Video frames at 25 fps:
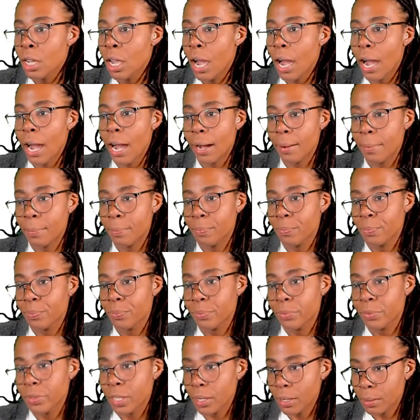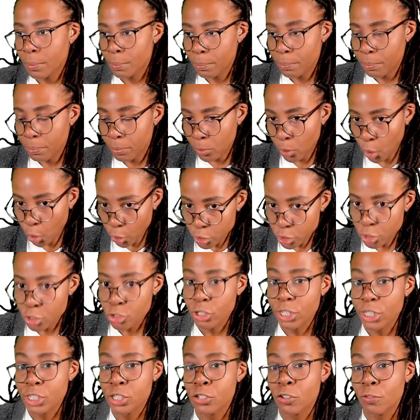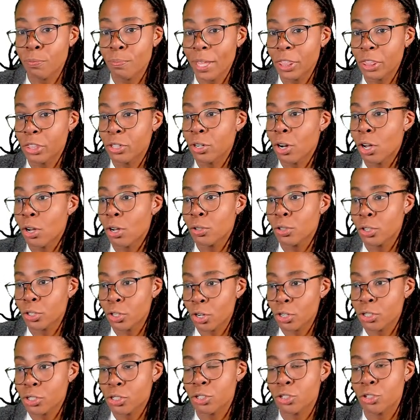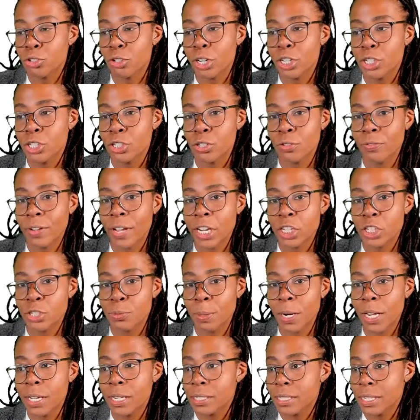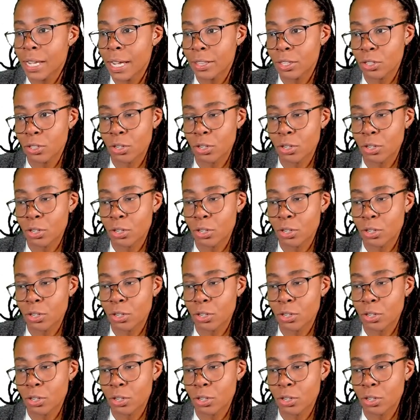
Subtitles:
the concentration of methanol, the concentration of H plus, and the